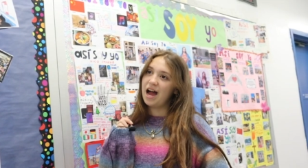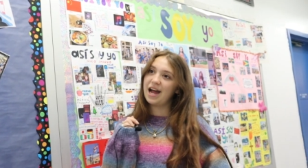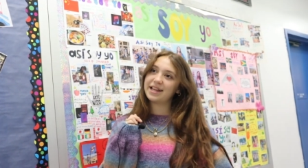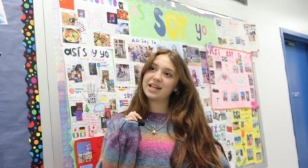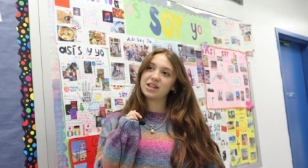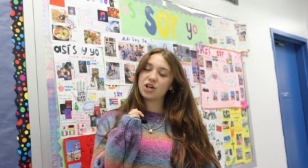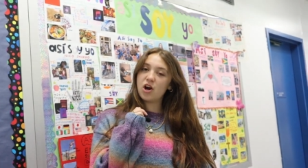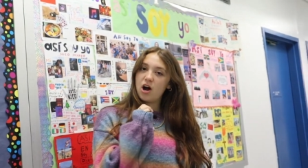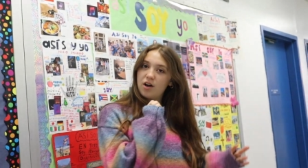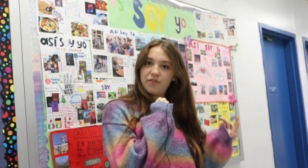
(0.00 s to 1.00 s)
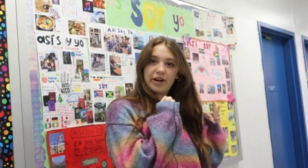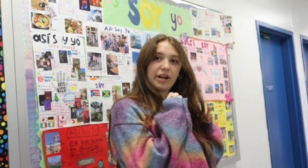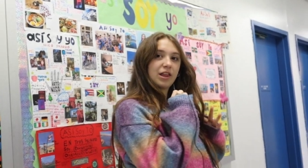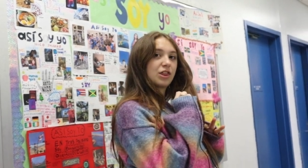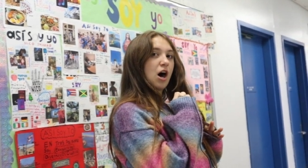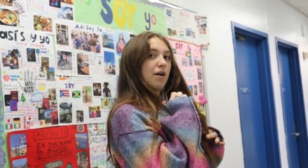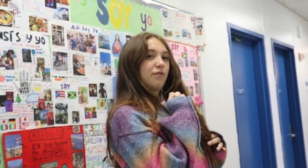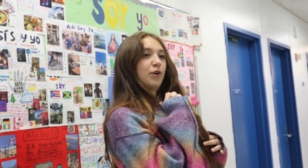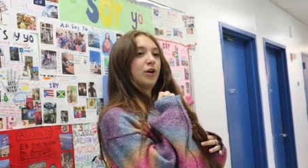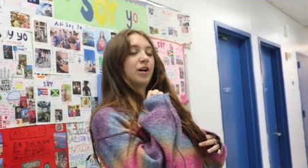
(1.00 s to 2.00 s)
I think they're all very
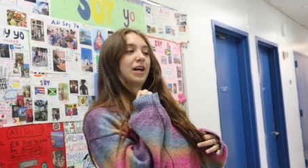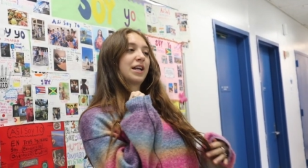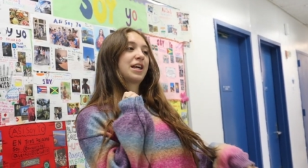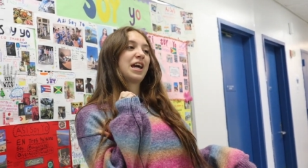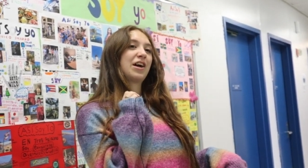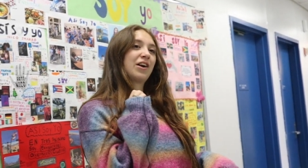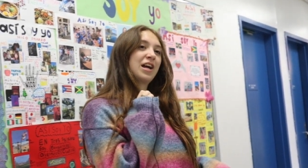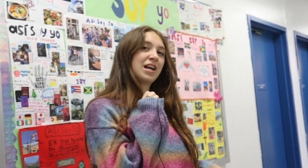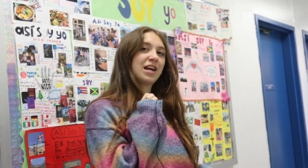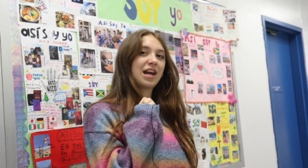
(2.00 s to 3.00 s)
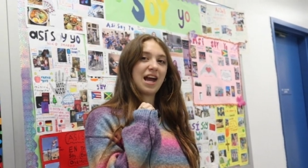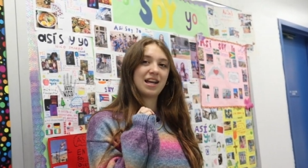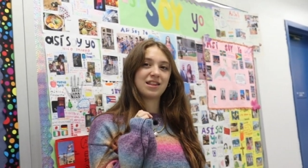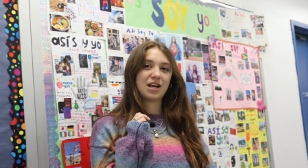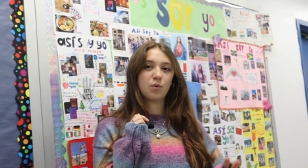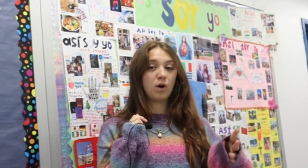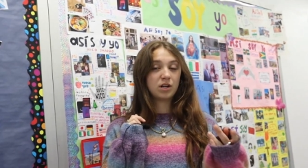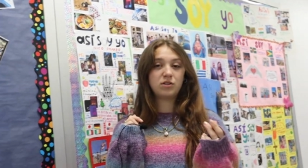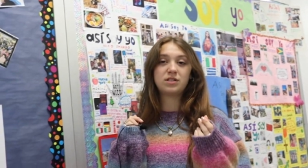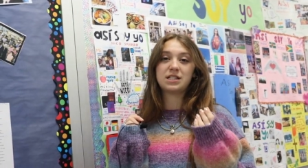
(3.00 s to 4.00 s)
thoughtful and caring and they
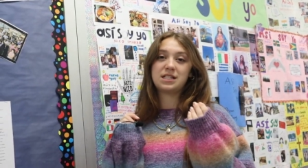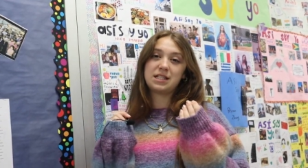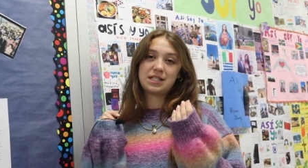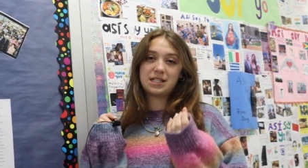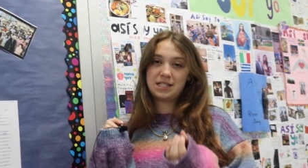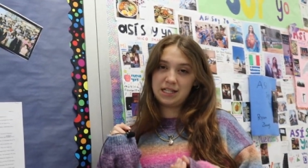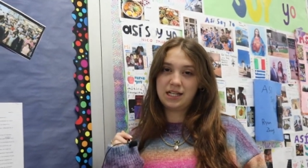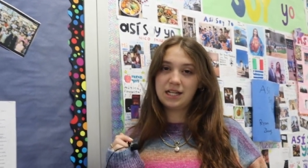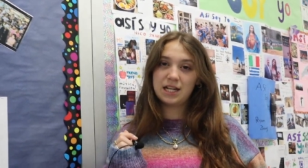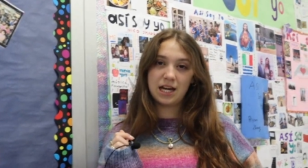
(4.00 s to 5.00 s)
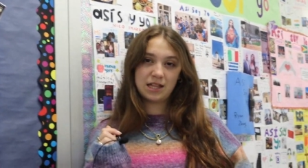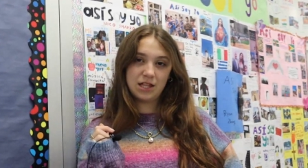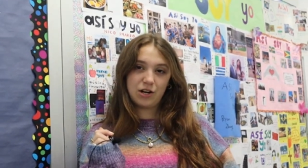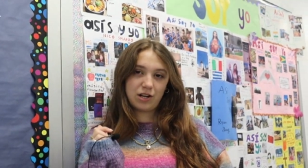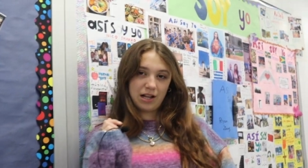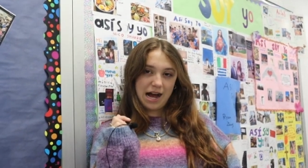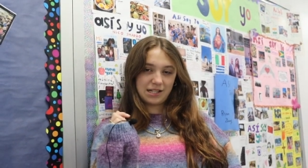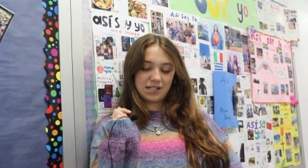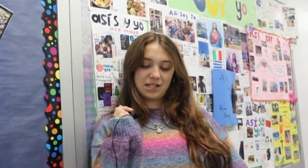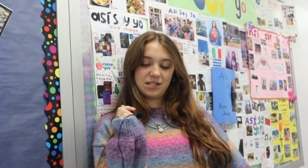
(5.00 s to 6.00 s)
want you to succeed in their
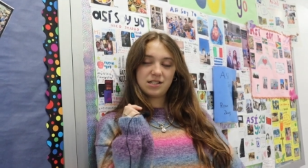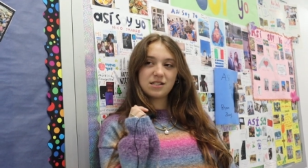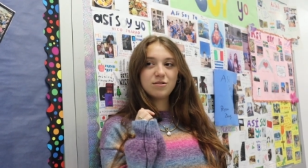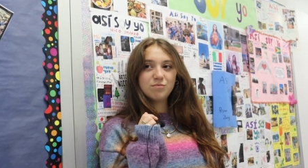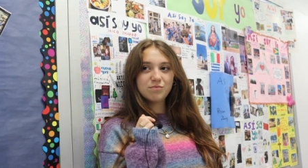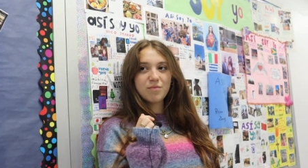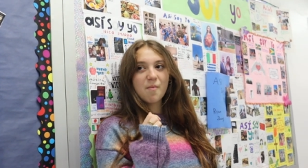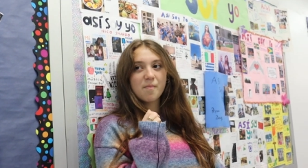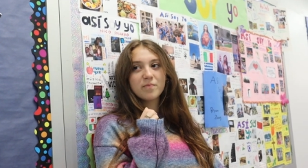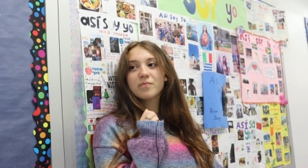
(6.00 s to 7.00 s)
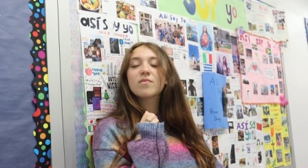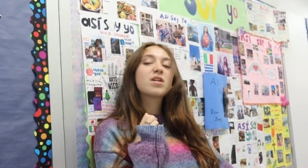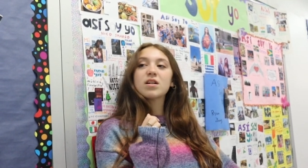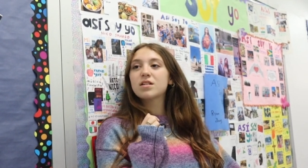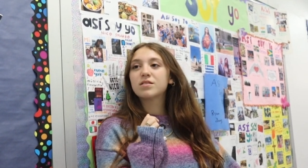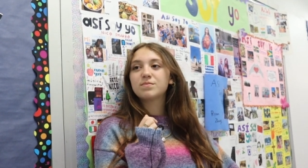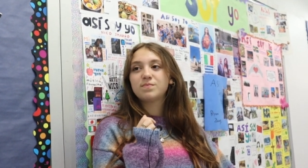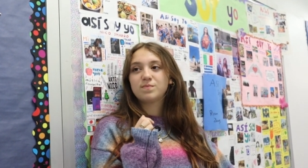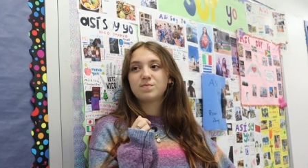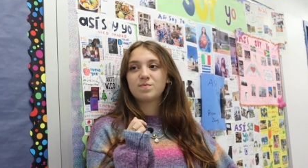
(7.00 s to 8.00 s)
classes. Is there any
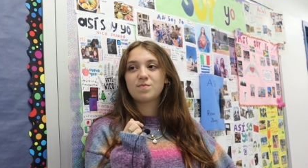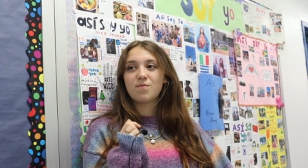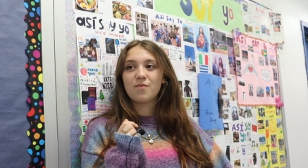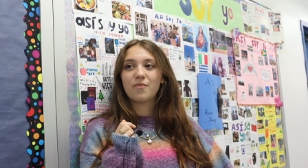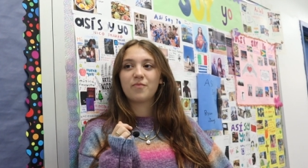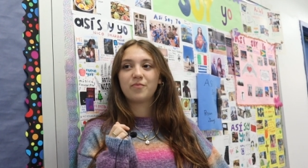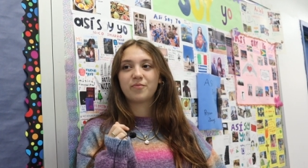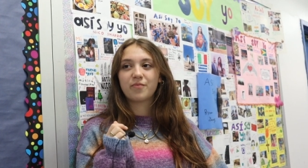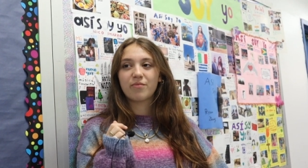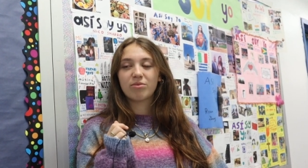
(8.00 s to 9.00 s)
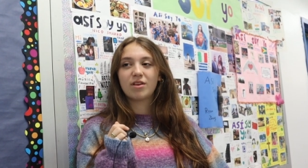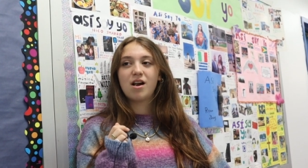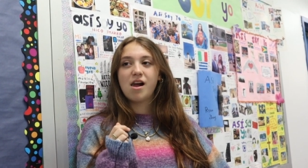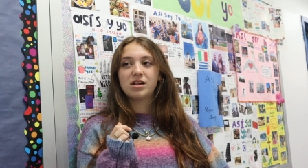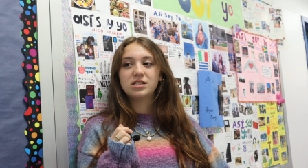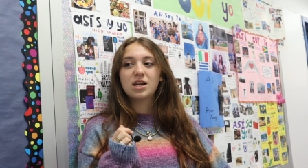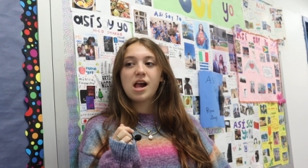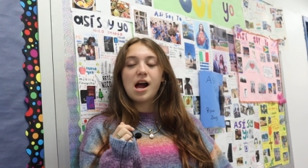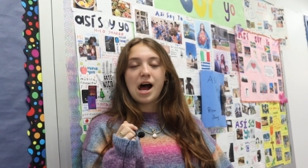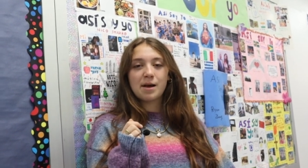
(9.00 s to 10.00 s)
specific teacher you want to shout out?
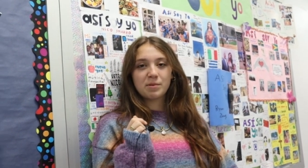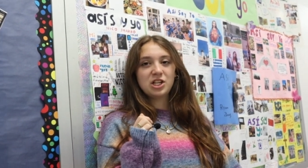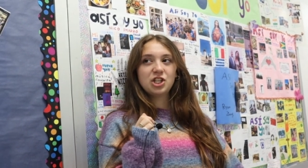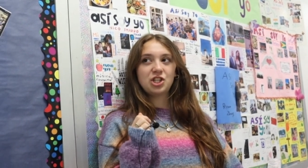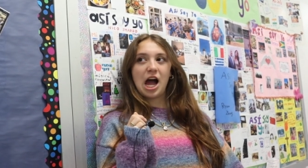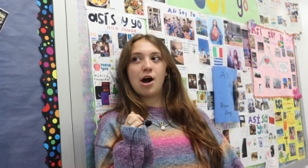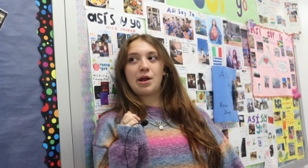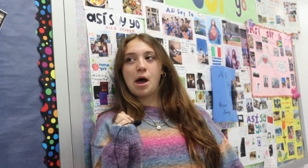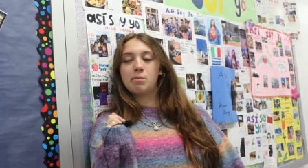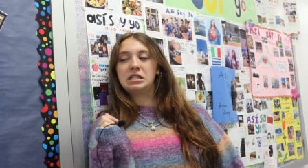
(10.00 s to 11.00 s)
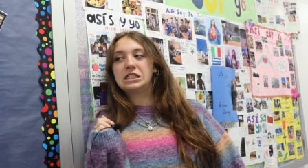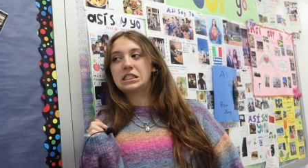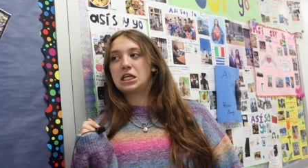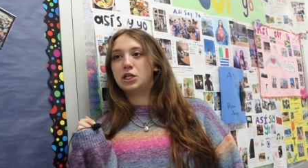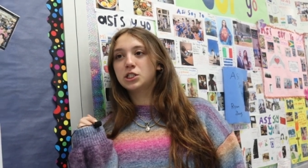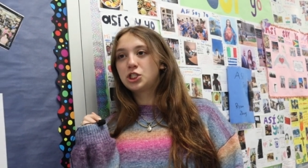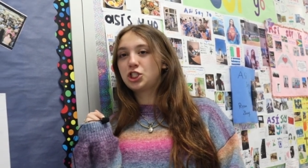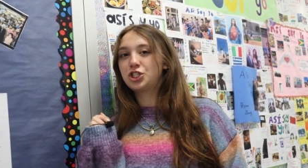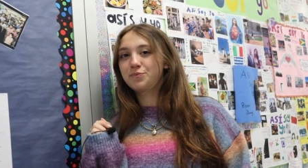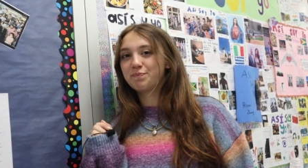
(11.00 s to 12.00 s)
I'm going to shout out Miss
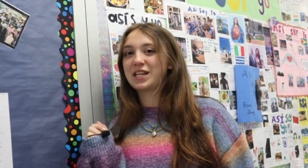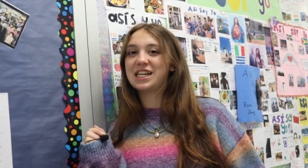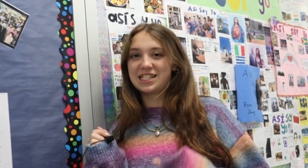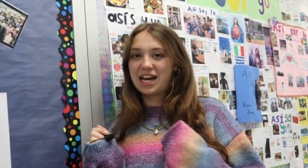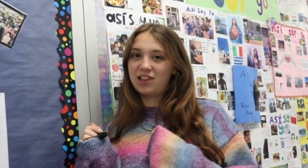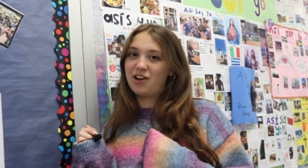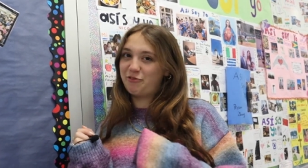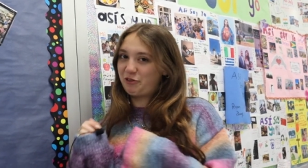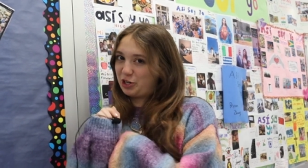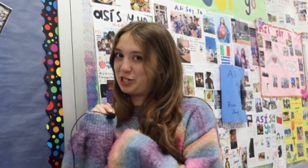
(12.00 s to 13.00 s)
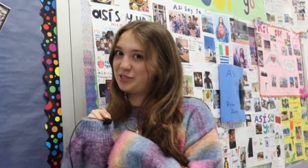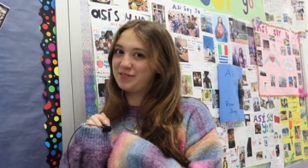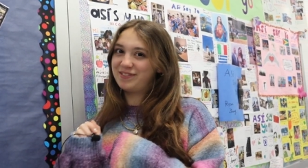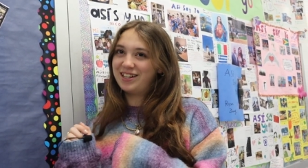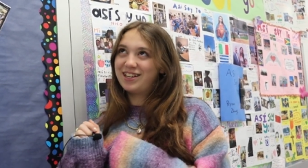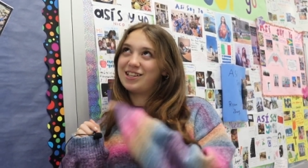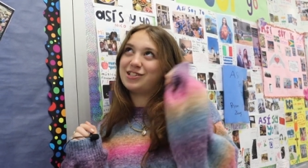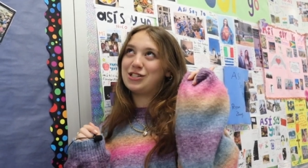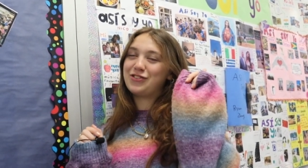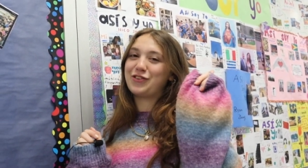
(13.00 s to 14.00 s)
Killich because I love her.
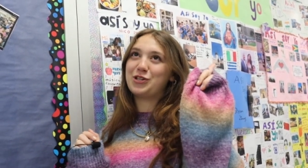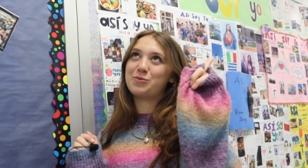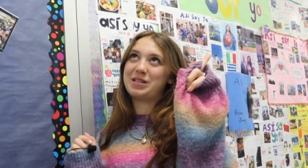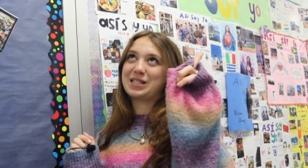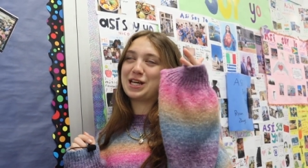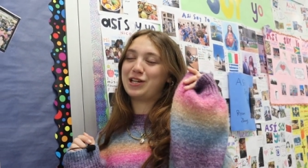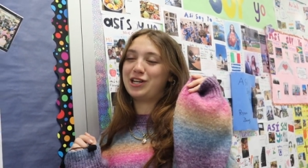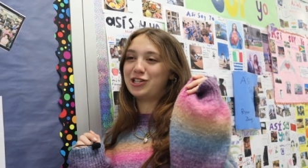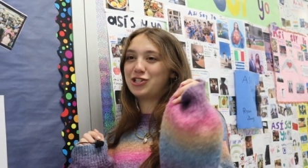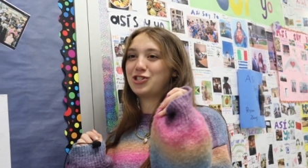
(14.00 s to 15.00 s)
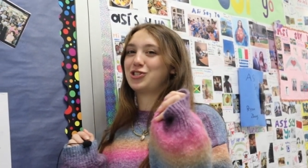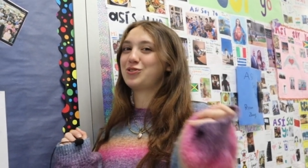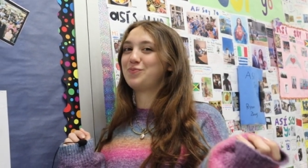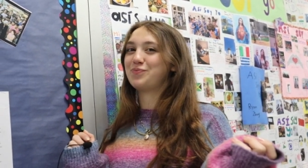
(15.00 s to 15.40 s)
This is for you, Miss Killich.